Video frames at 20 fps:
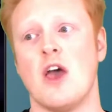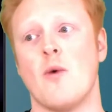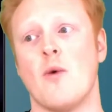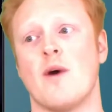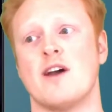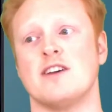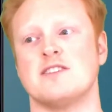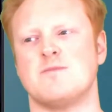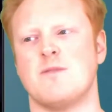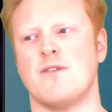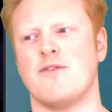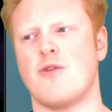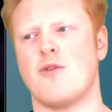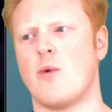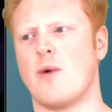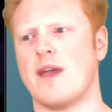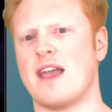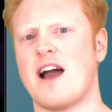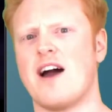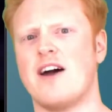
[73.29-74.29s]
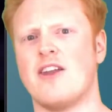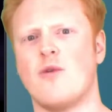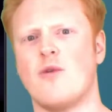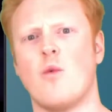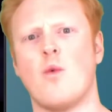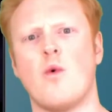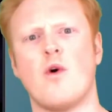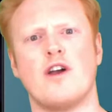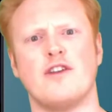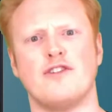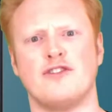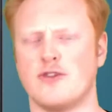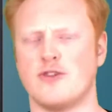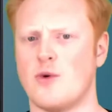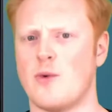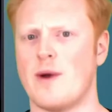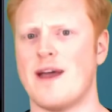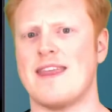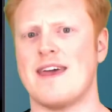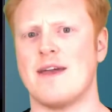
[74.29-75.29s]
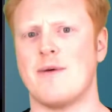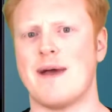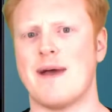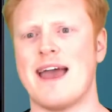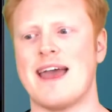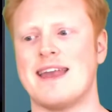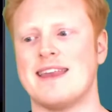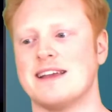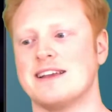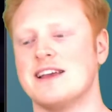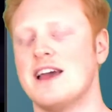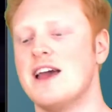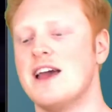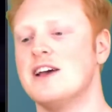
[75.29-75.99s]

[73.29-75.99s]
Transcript: whereas before we kind of weren't sure where they were heading.